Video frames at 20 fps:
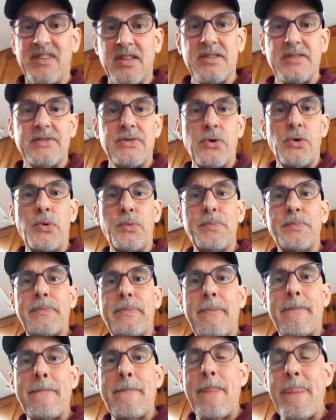So
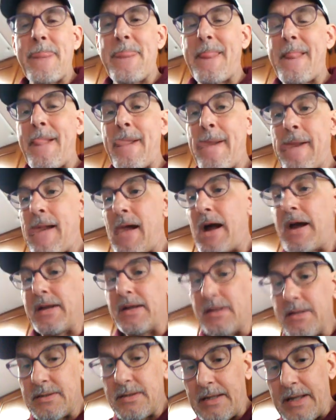I
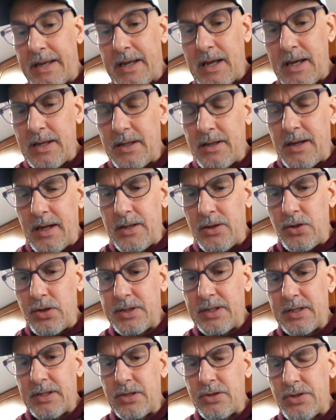
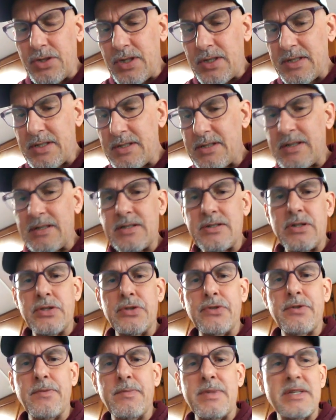looked at the Justice
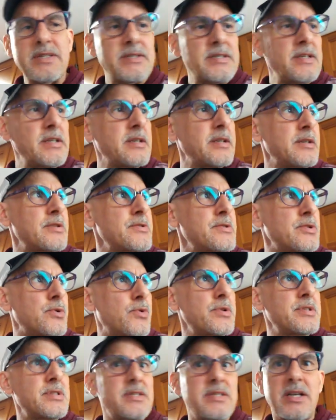Institute of BC, and there's
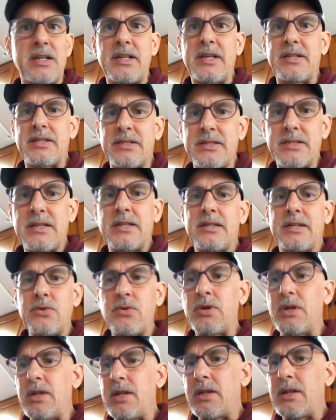courses I'd like to take that
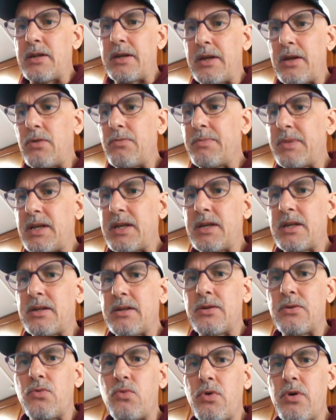would help me get
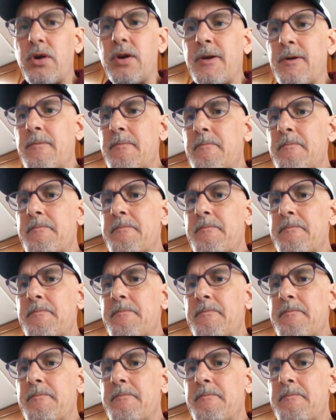work,